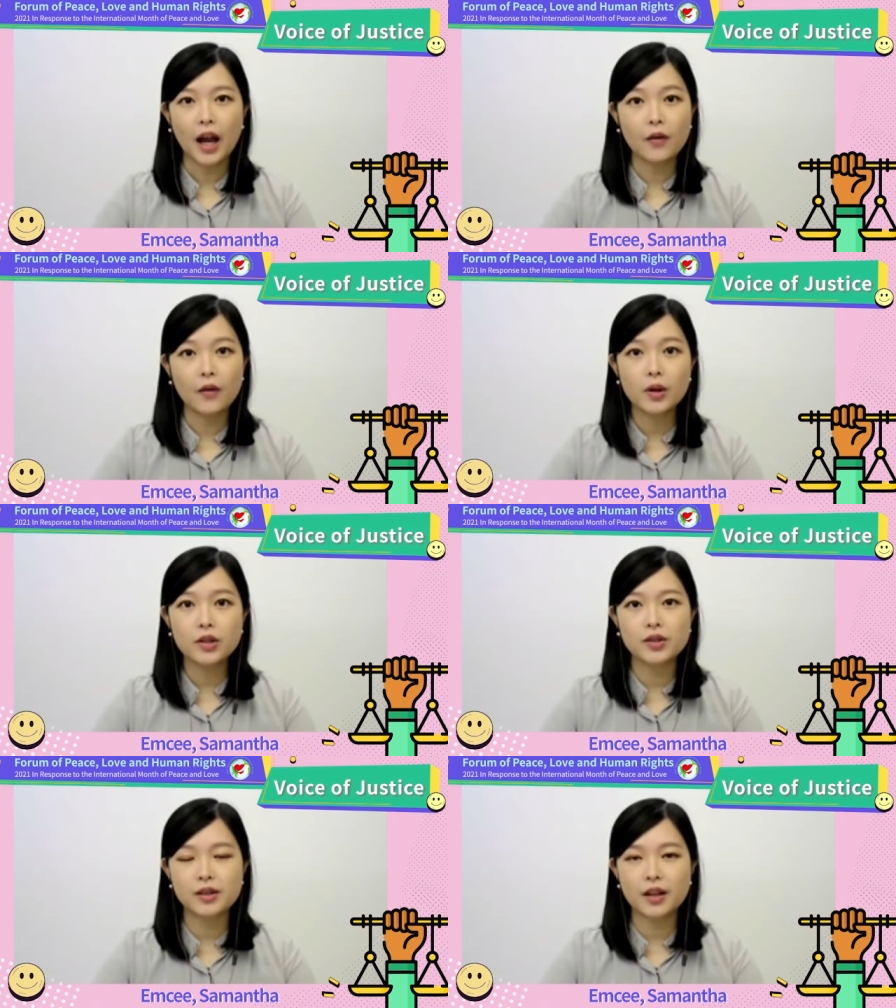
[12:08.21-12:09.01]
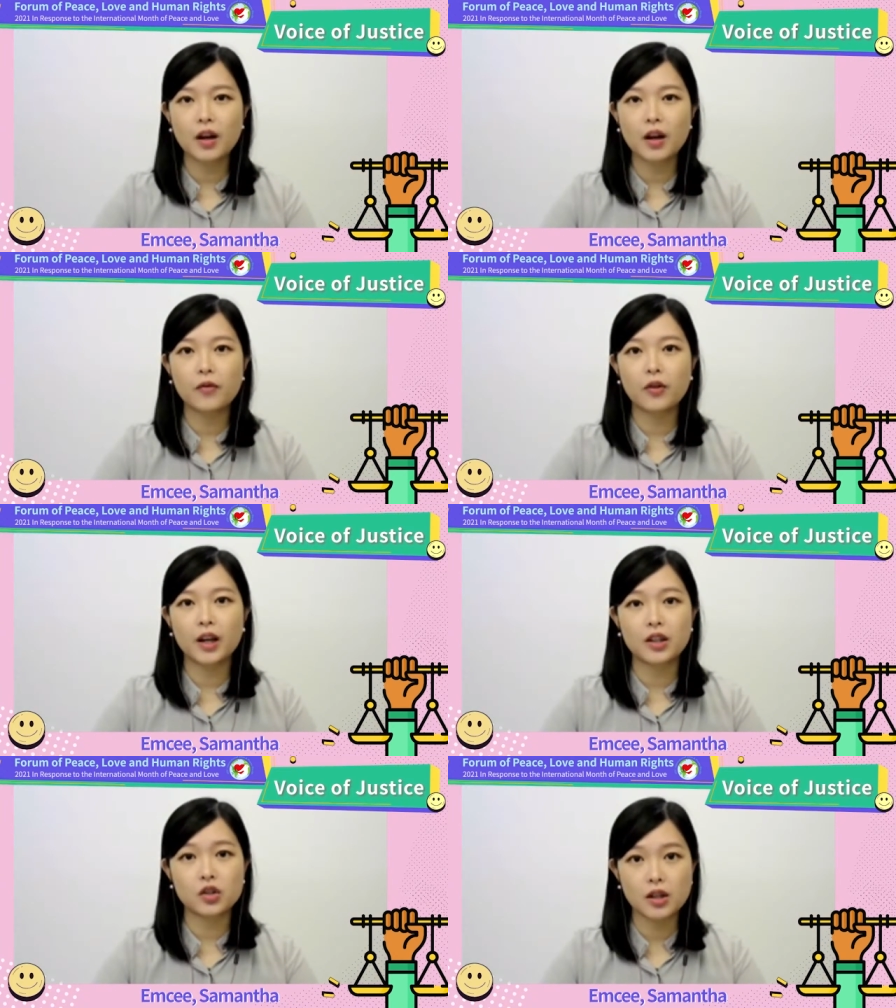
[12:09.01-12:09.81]
Everyone should stand up for
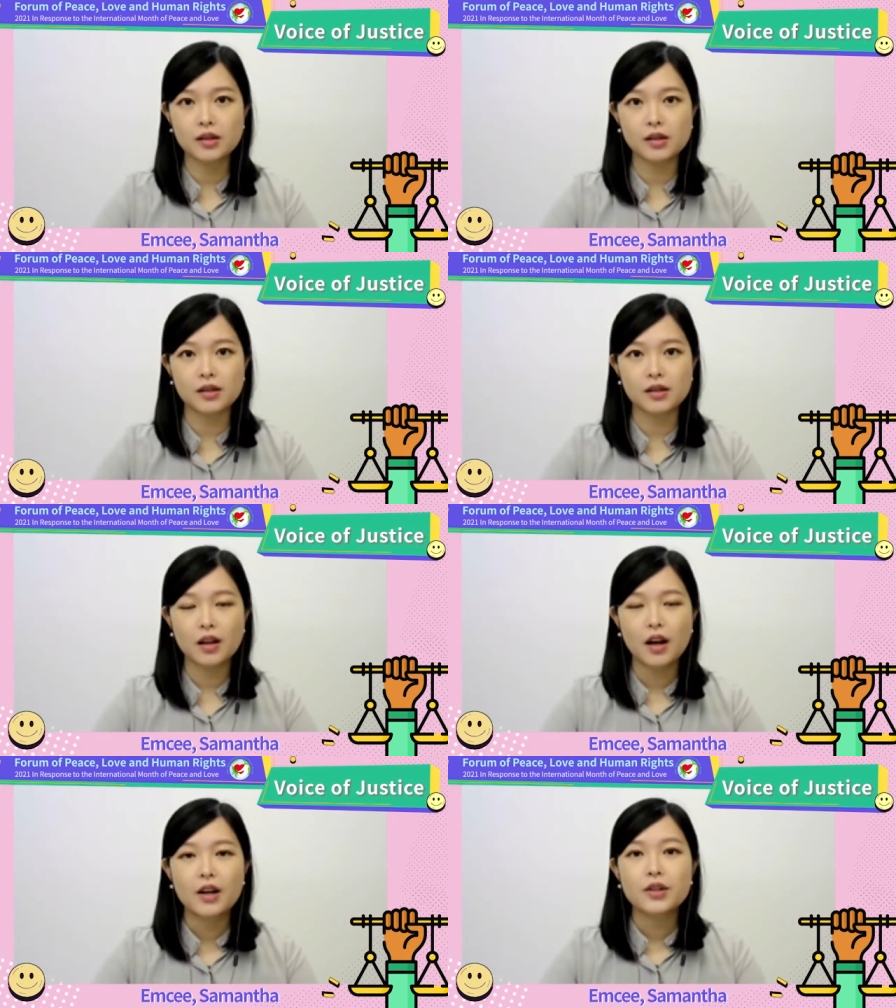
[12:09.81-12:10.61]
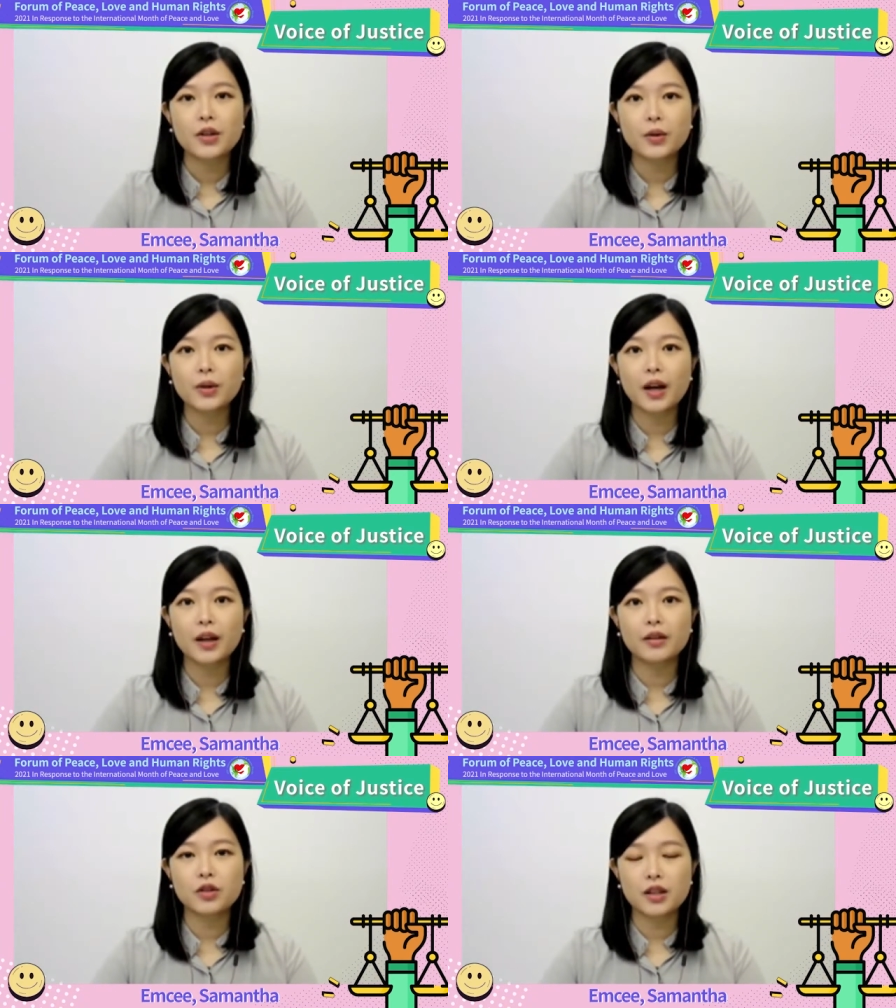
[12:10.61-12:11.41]
injustice so
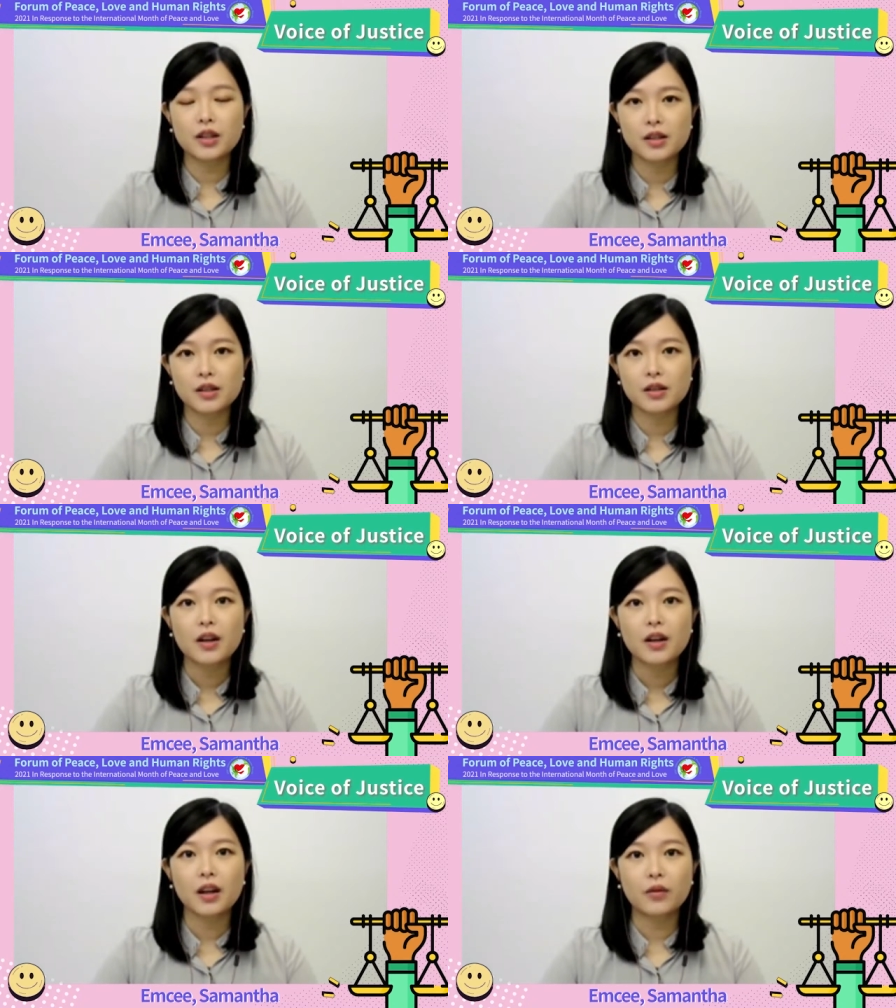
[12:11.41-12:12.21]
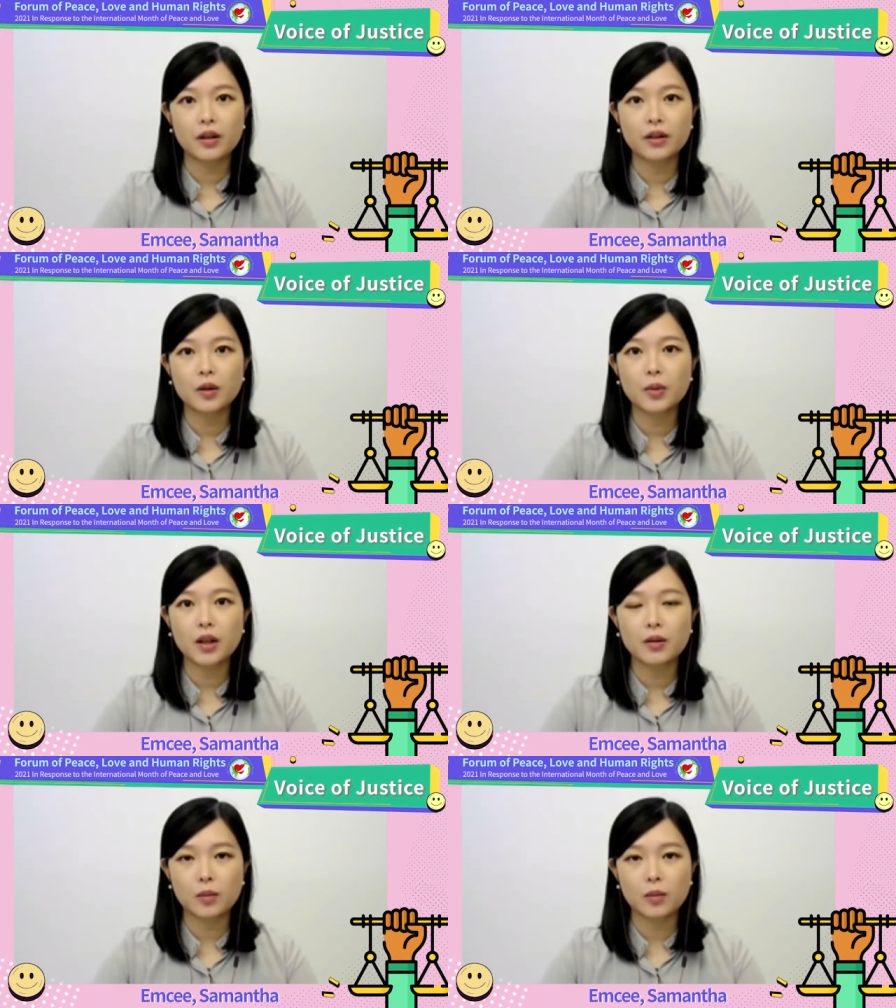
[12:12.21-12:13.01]
that the justice can really
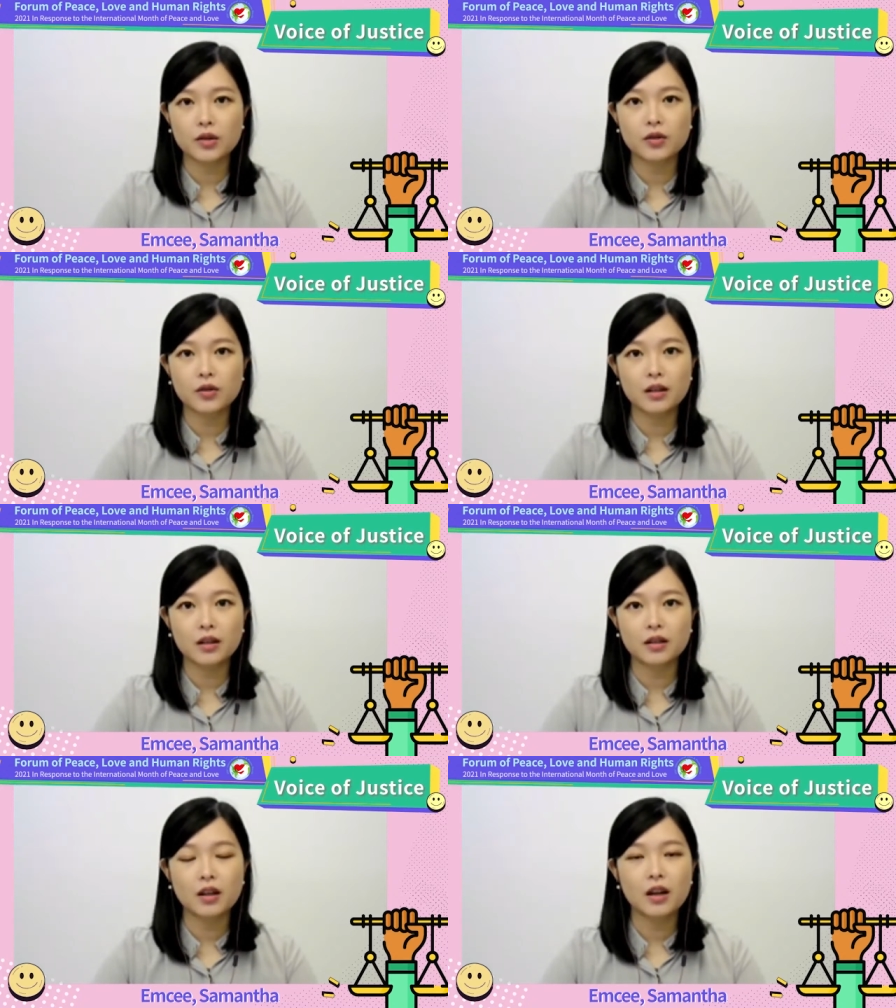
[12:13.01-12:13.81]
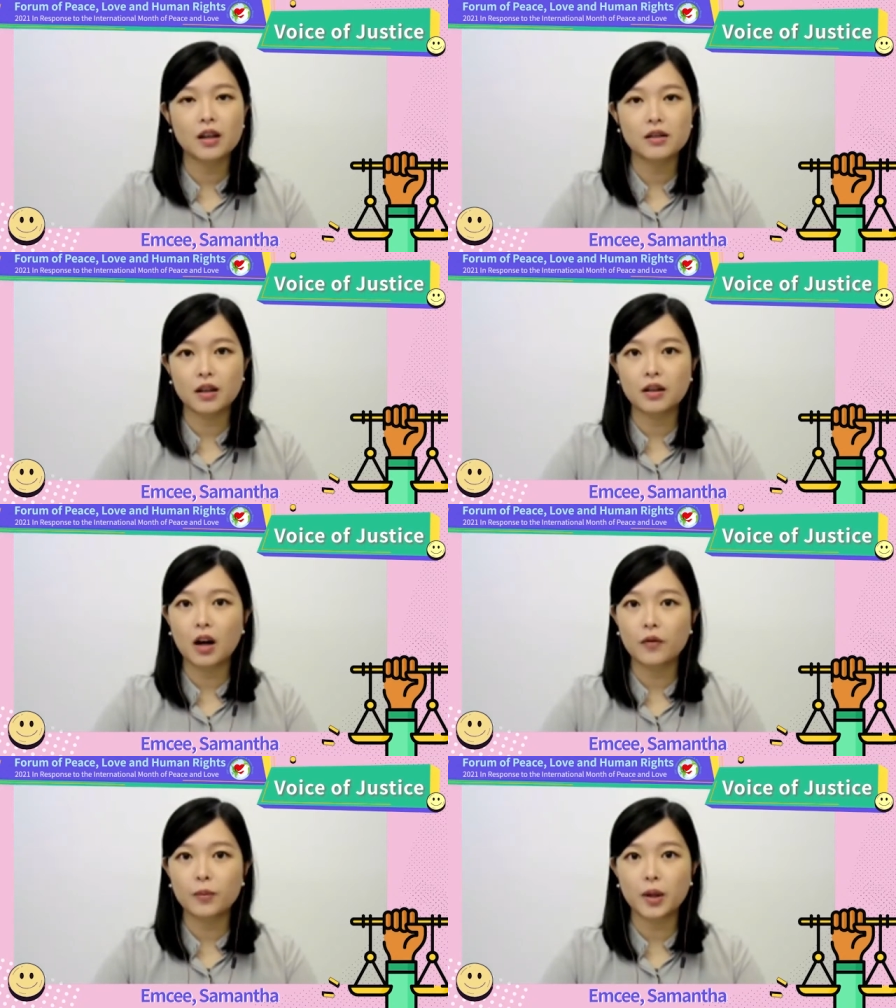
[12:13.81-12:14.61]
be demonstrative instead
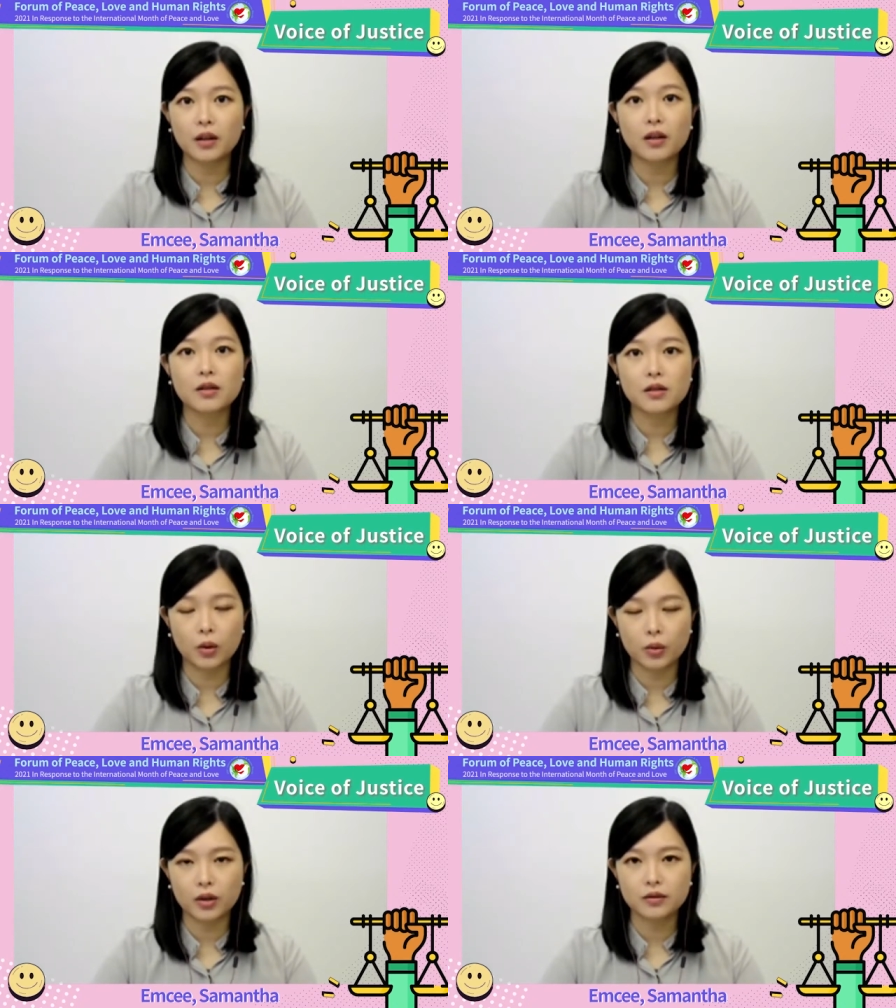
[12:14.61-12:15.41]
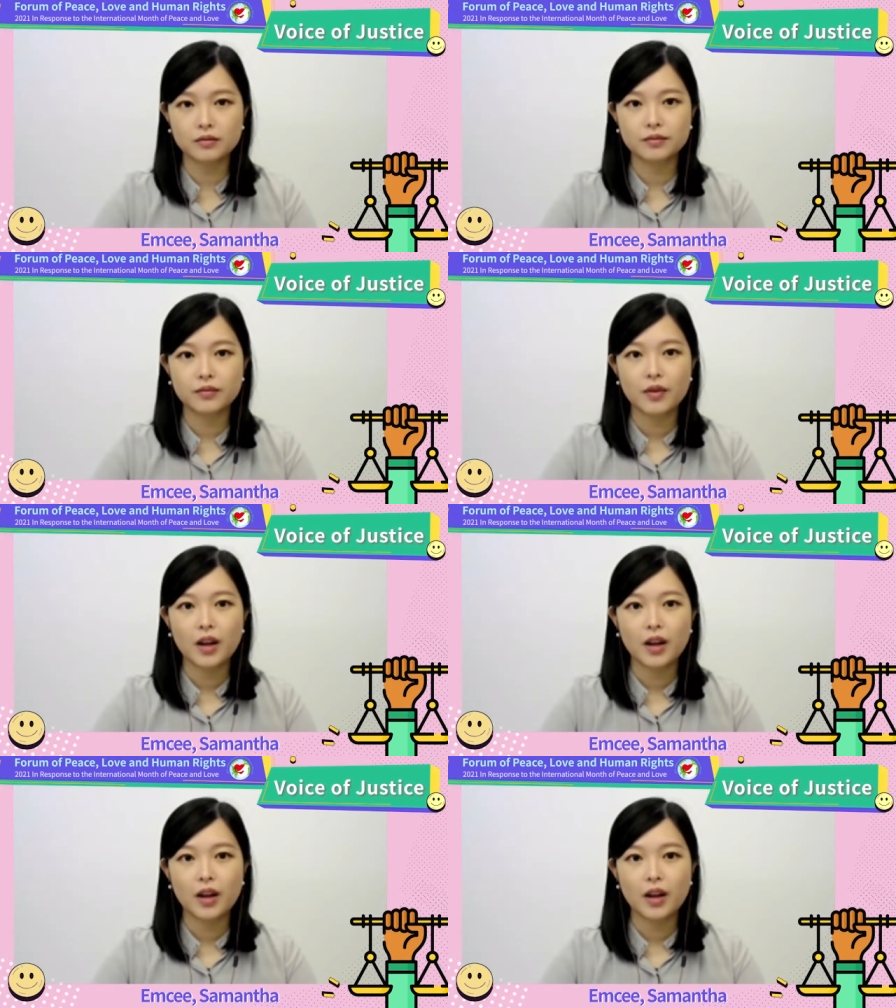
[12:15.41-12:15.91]
of being a slogan.